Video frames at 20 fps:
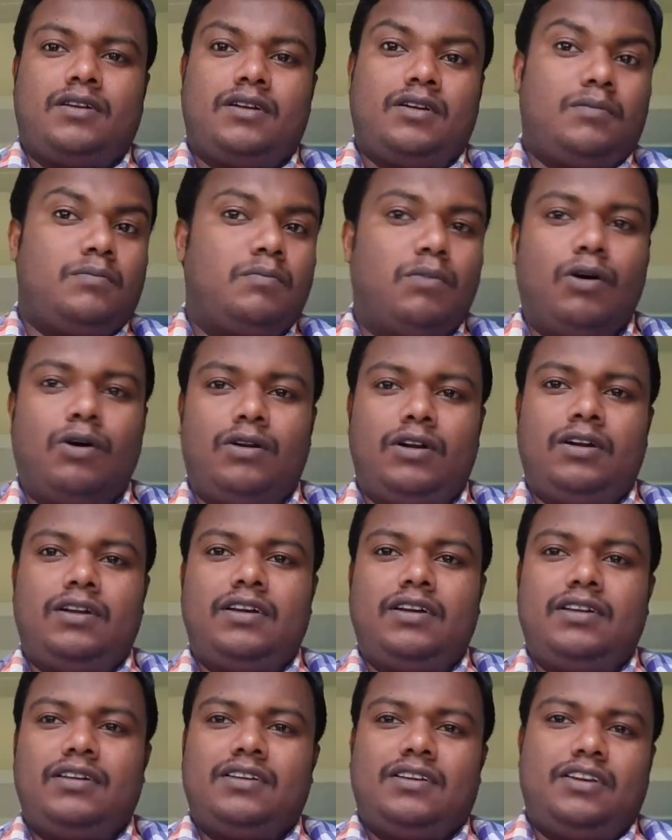ball.
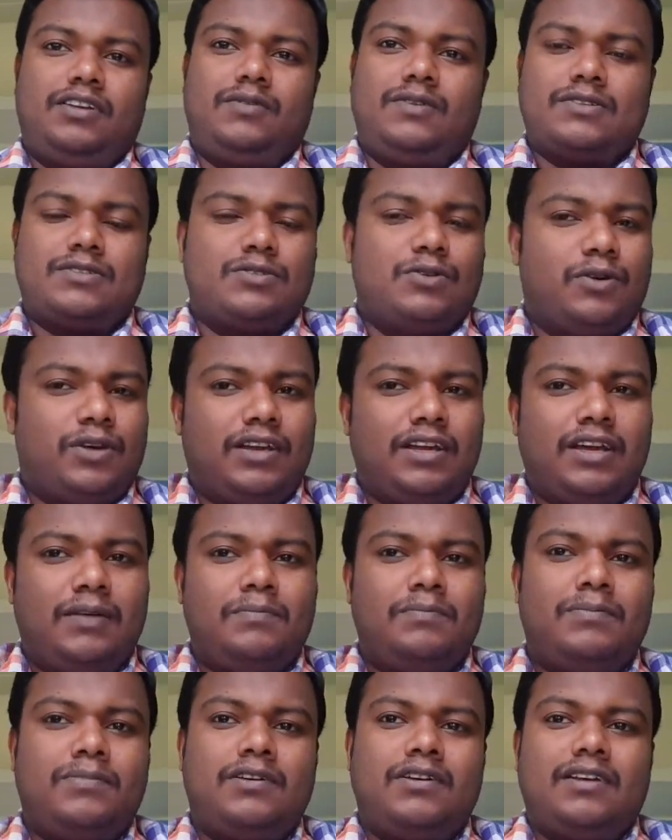It was going
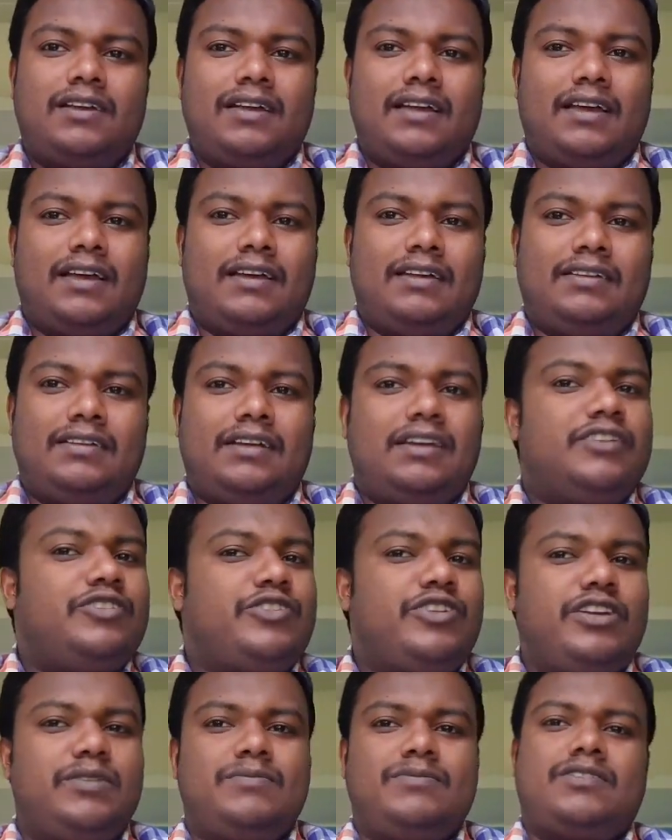up, and the
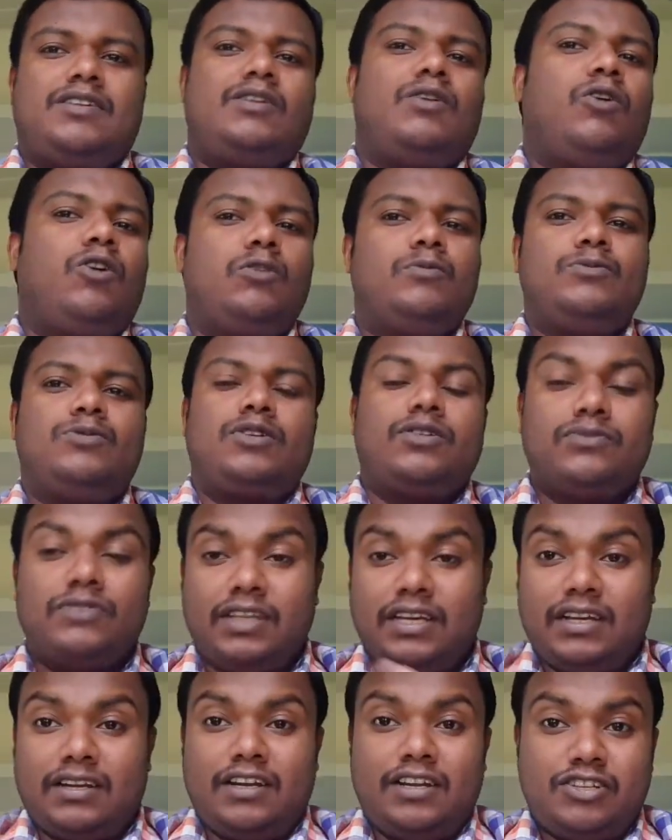dreams and hopes of the
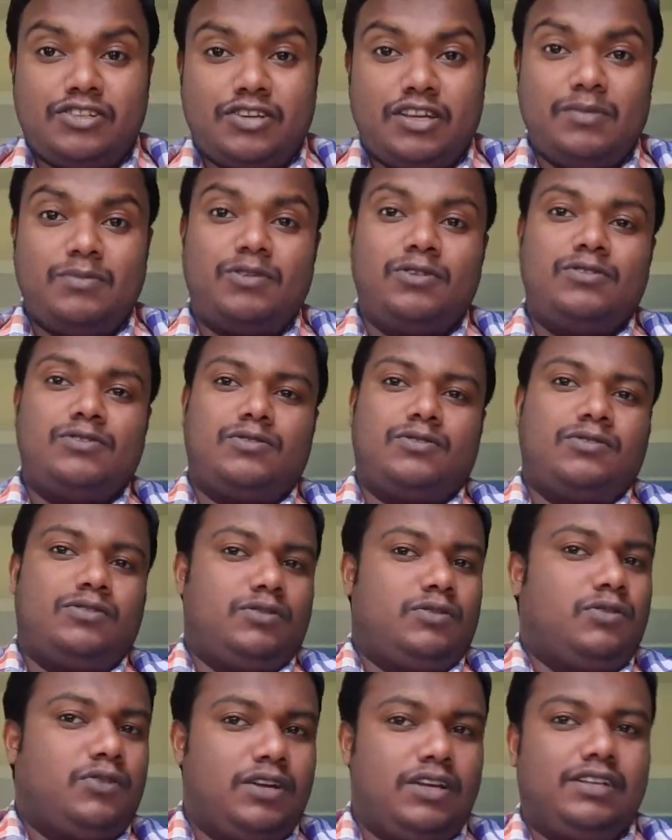English team also, the
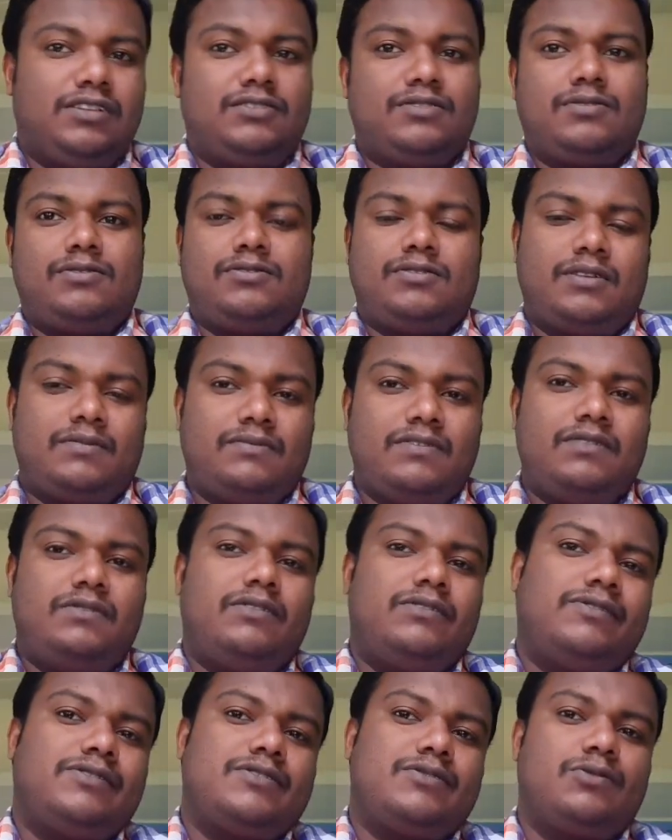audience also,
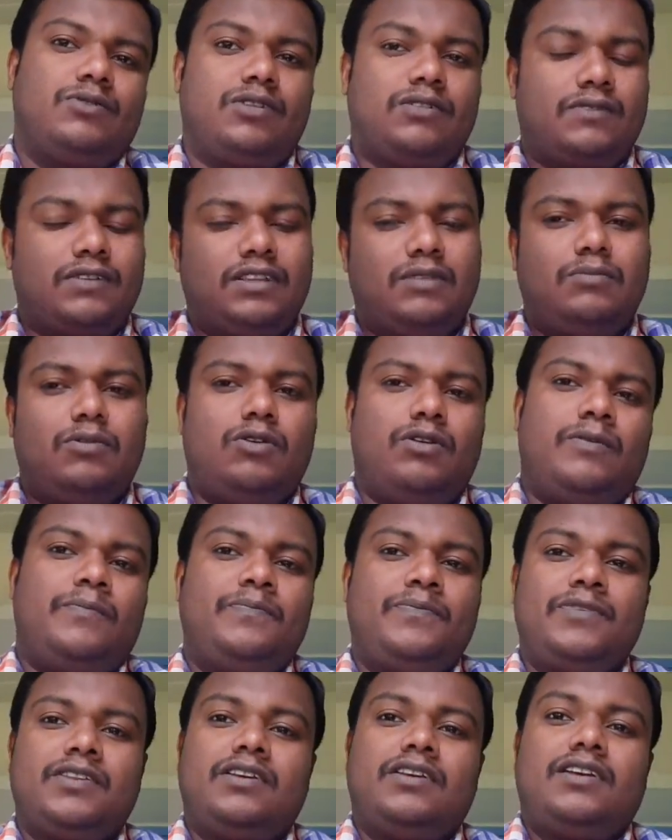everyone was going with the ball.
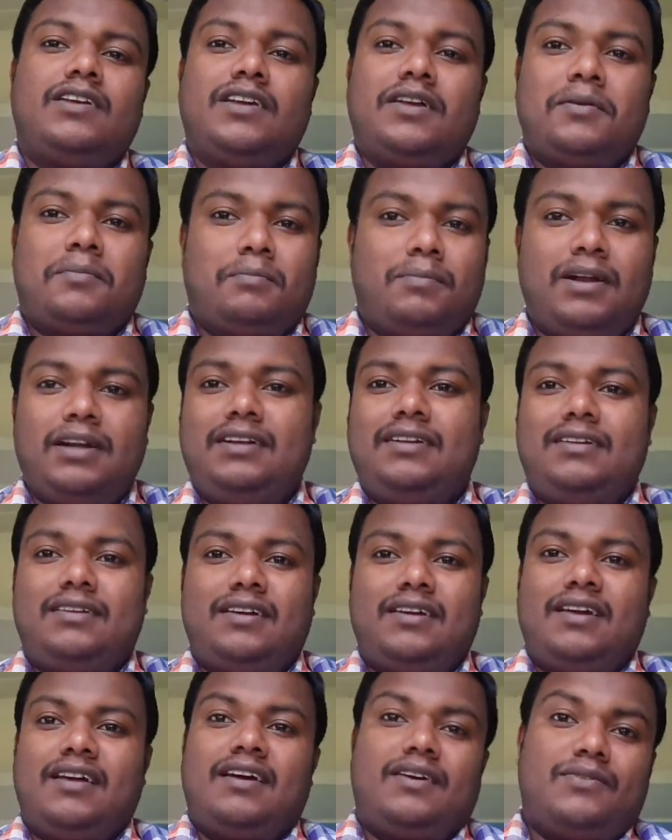
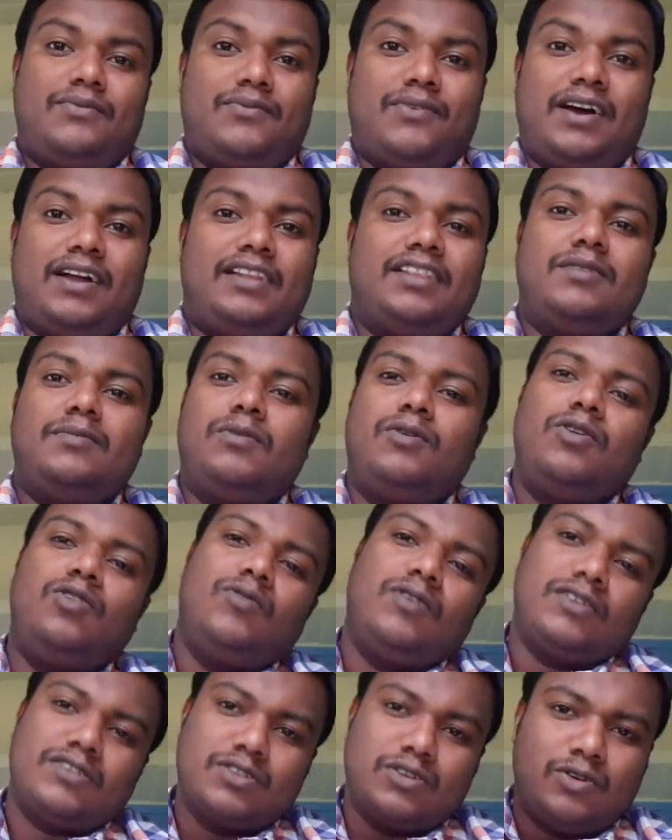But while the ball
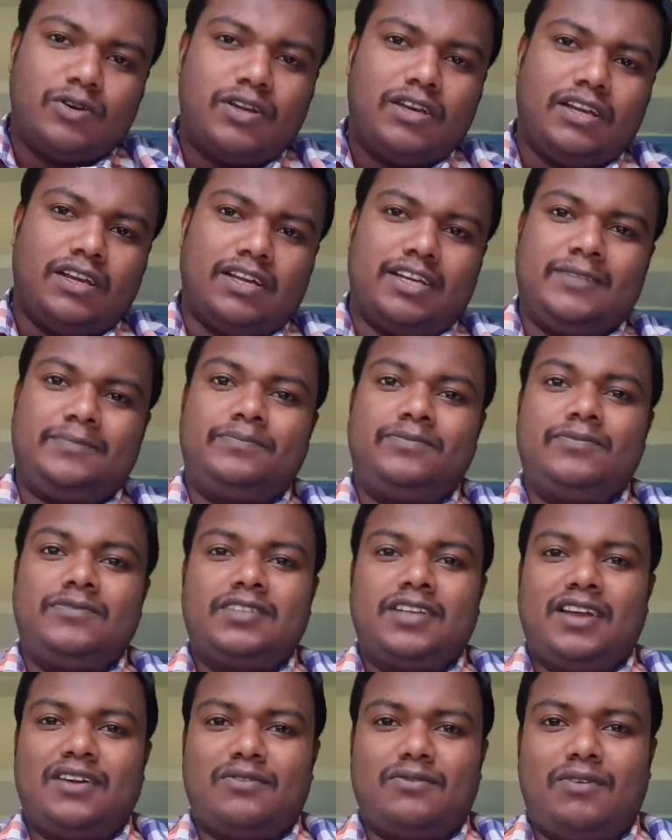was going up,
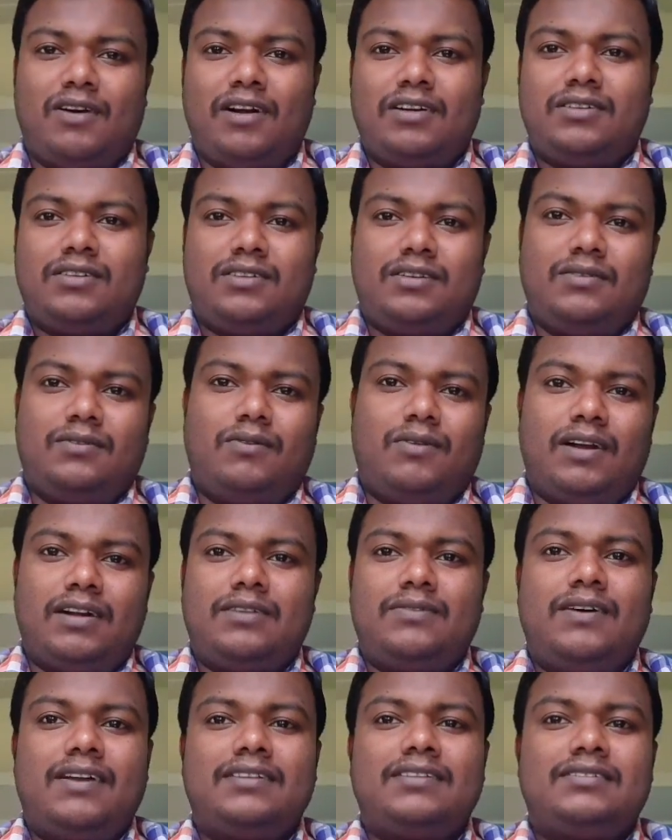what
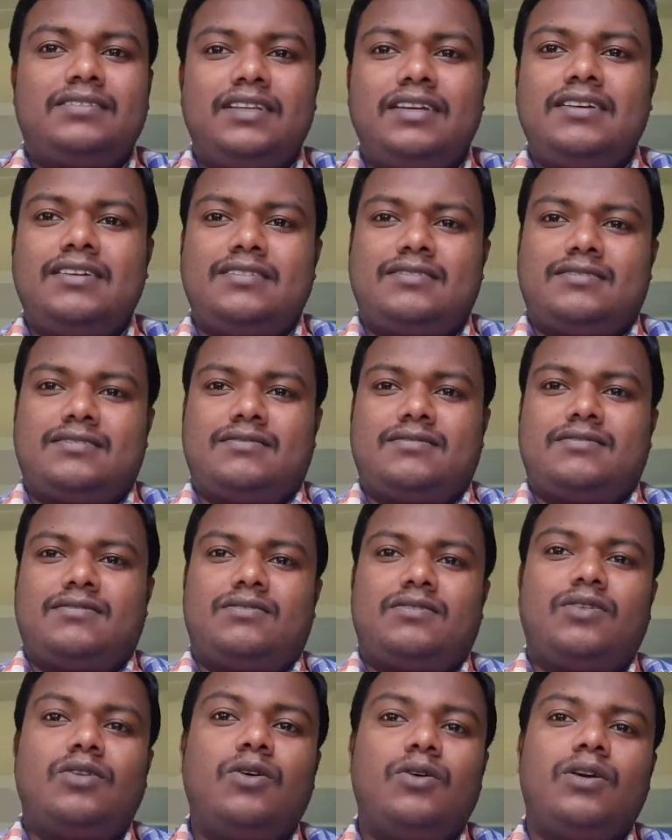were the things
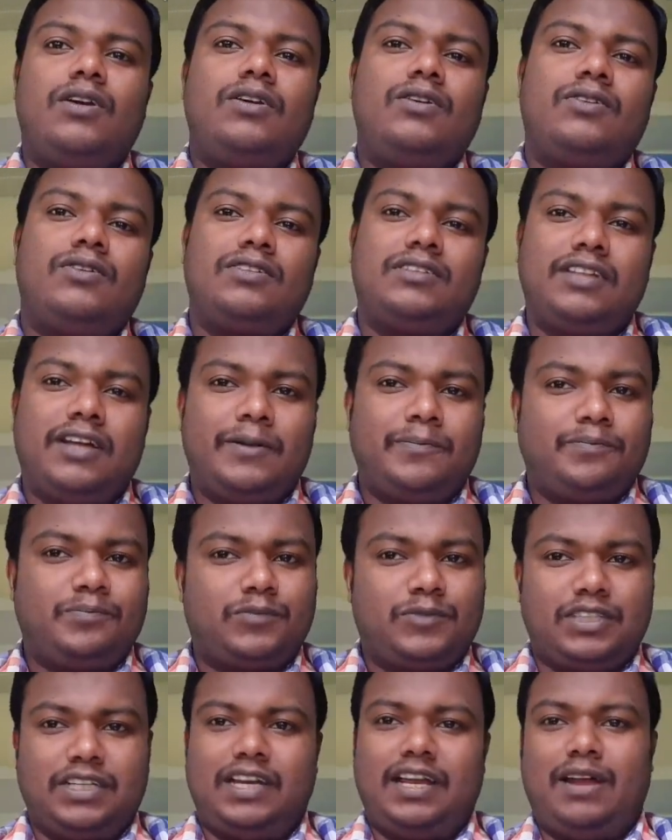going on the
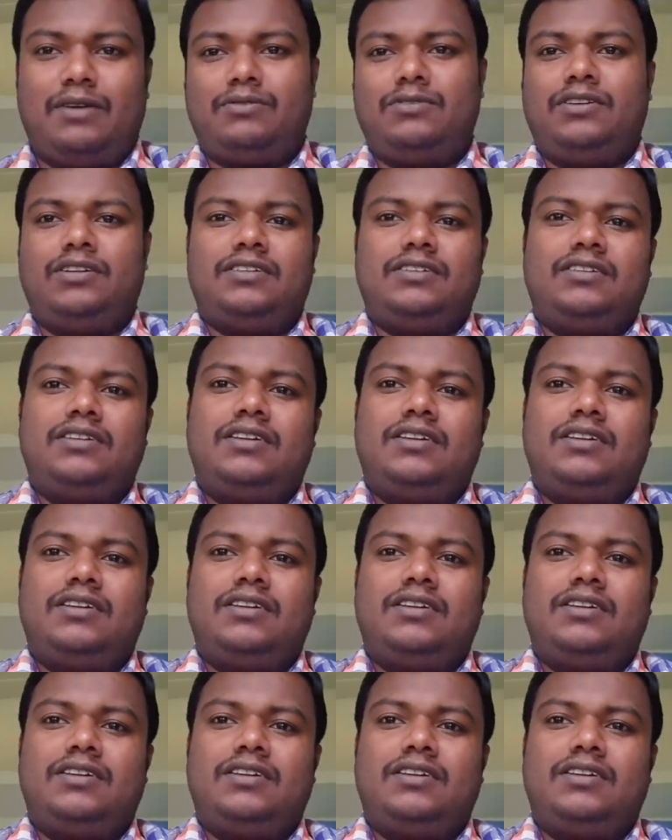ground